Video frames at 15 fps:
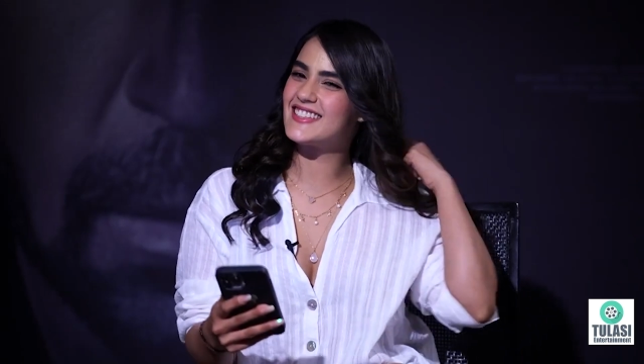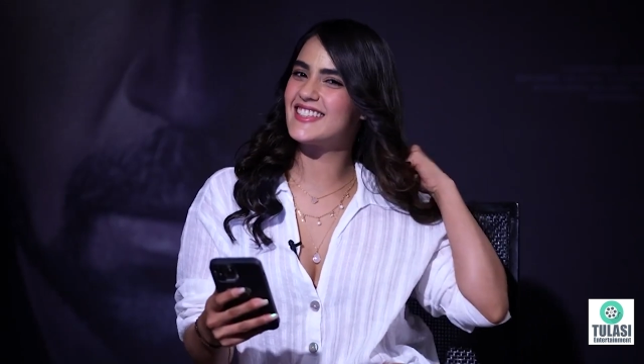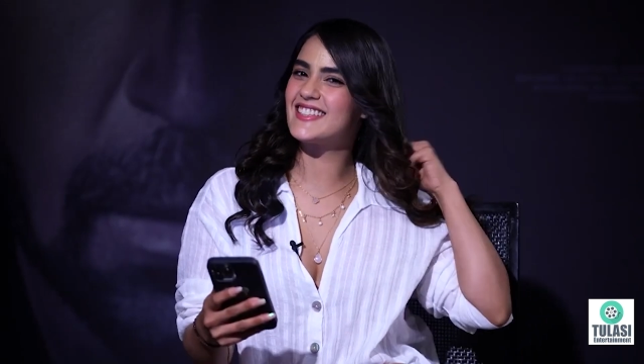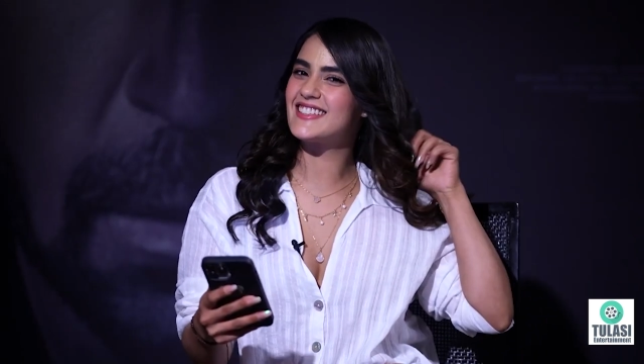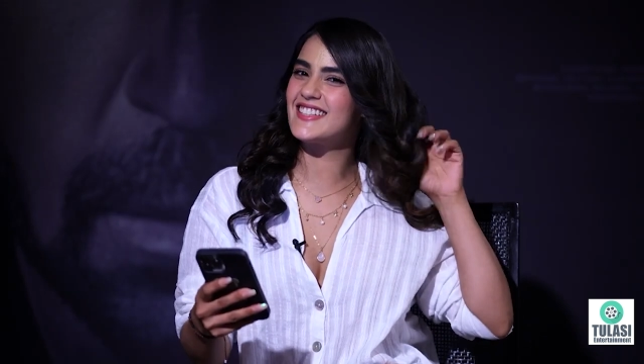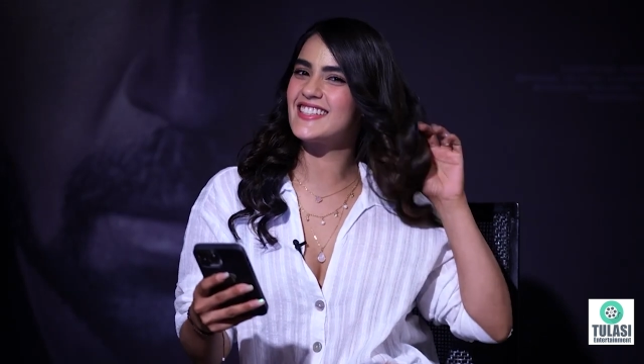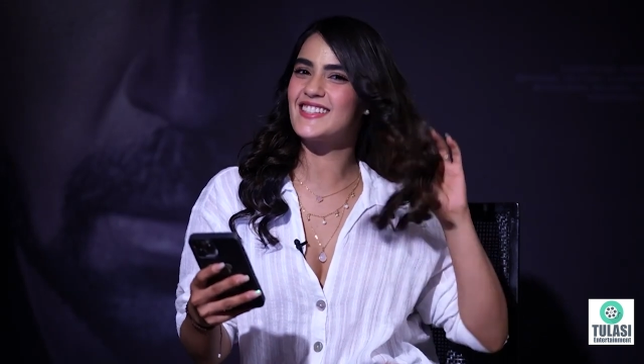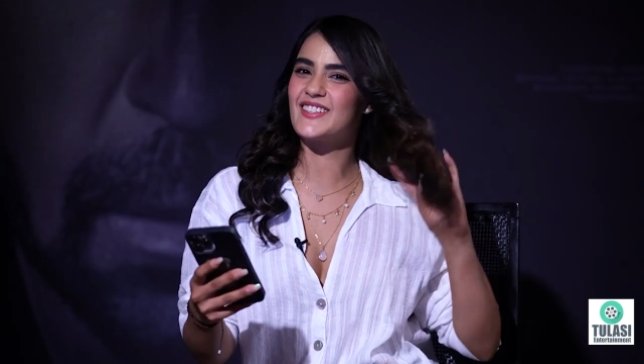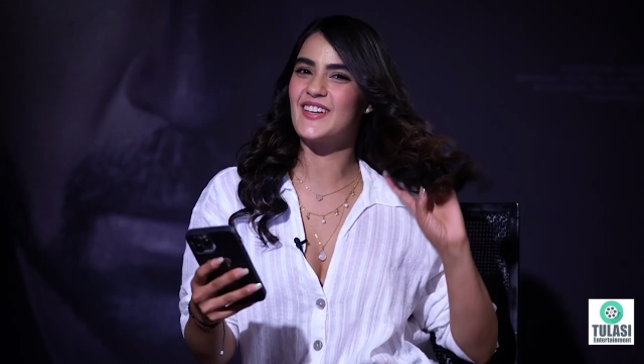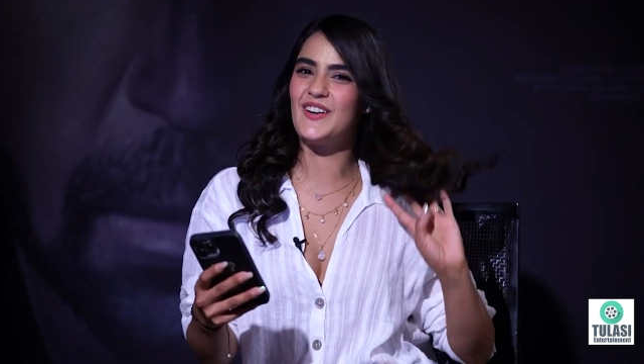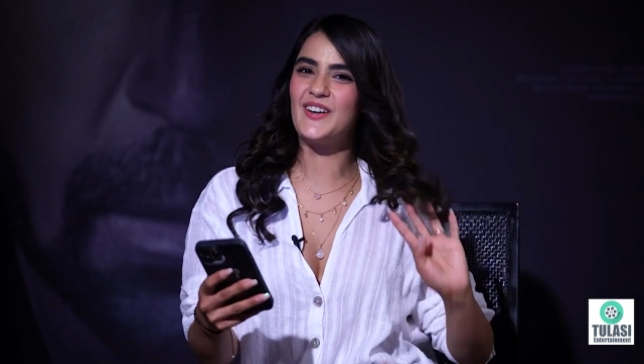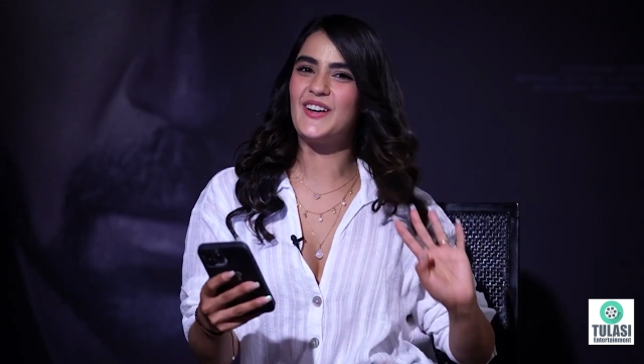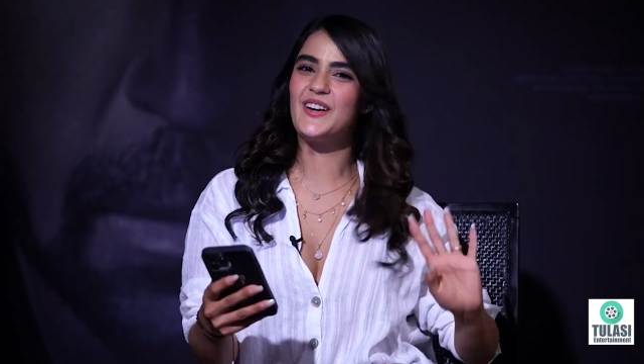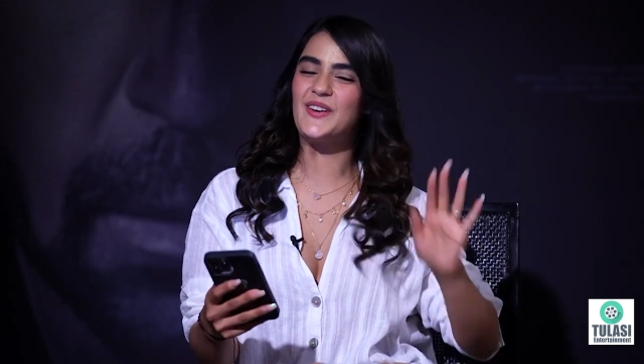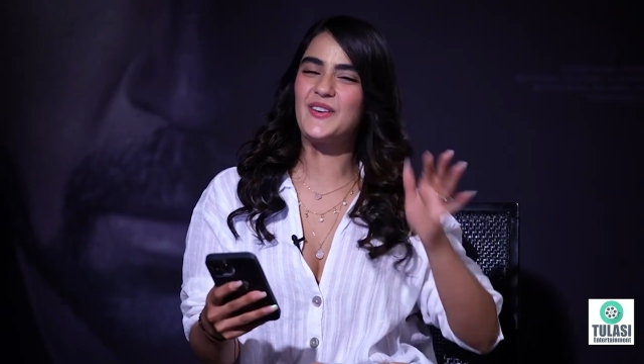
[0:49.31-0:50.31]
is
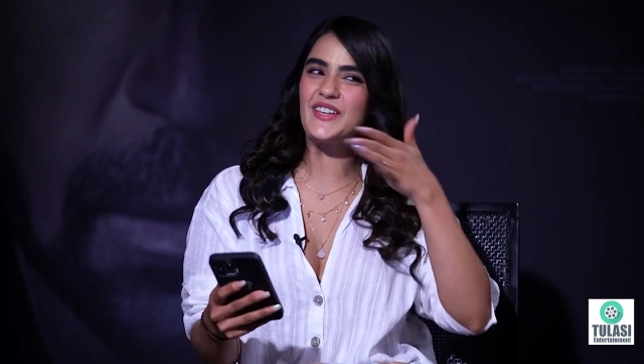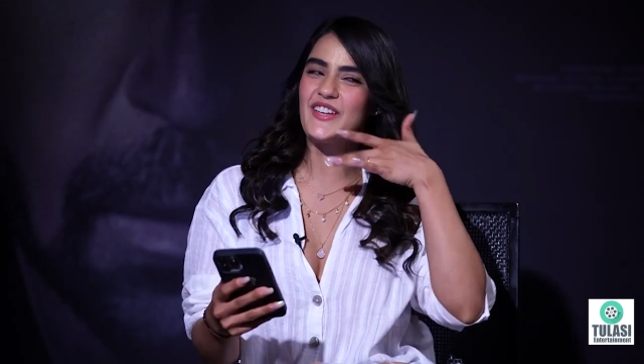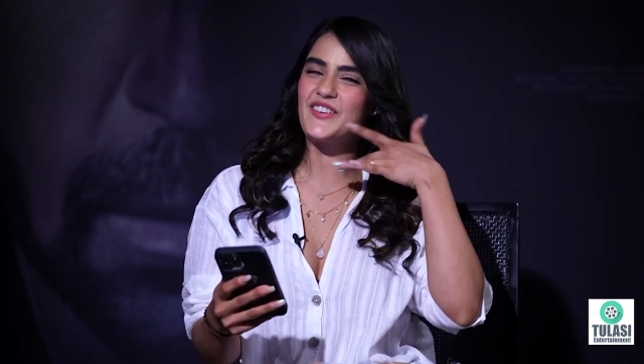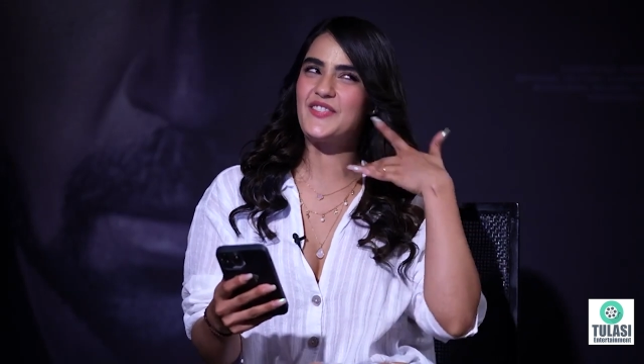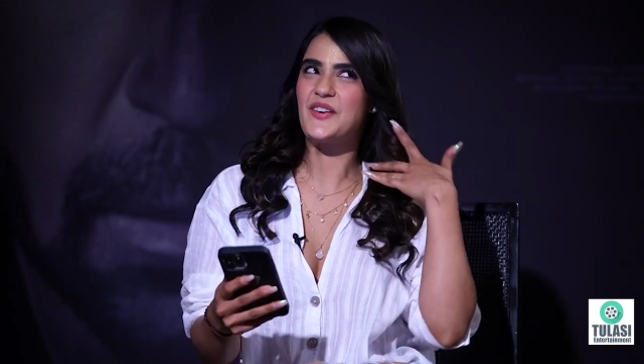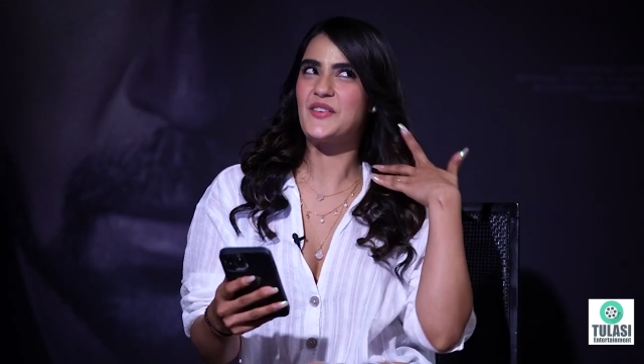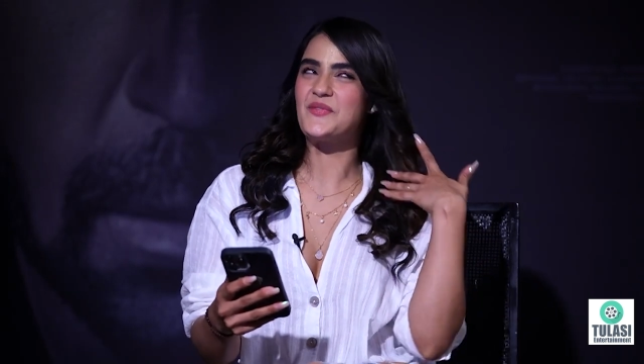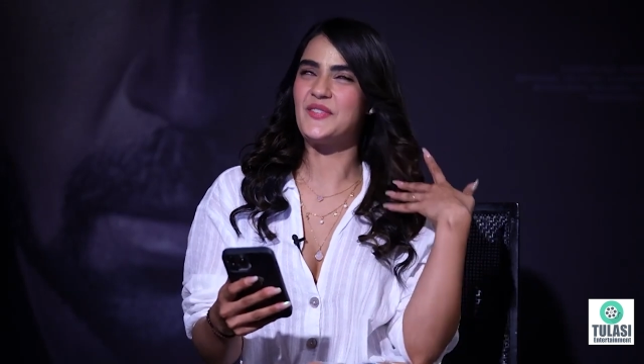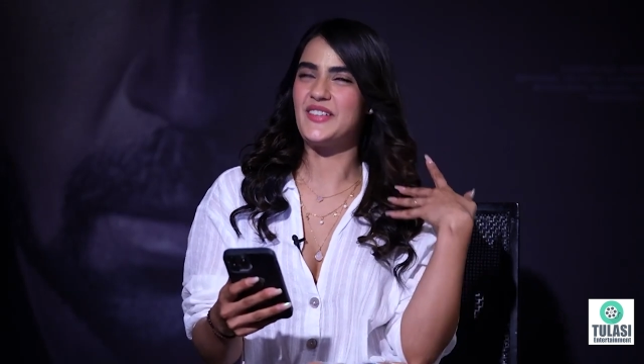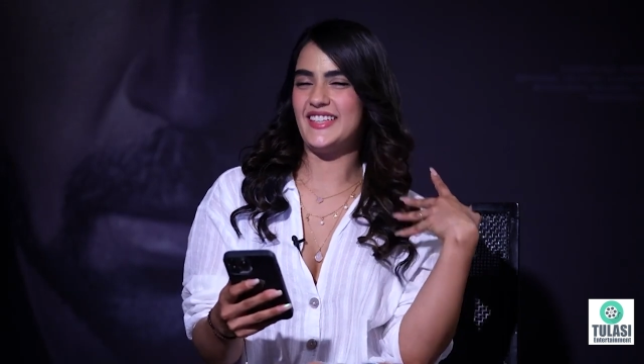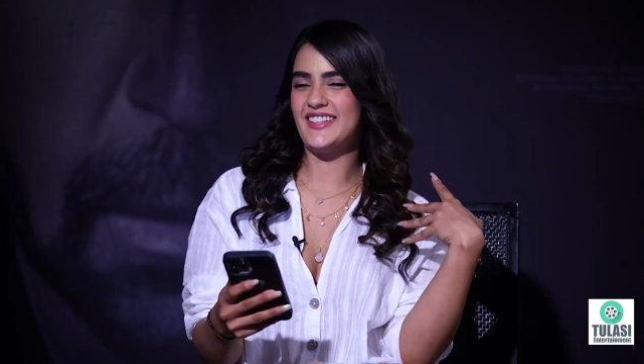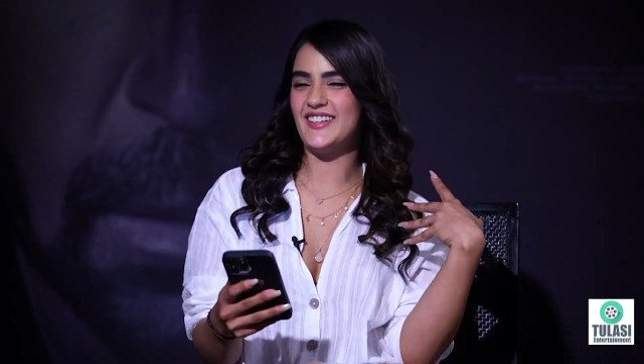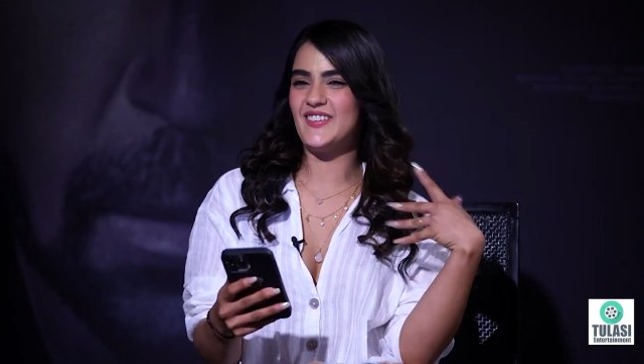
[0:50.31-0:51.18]
only for me.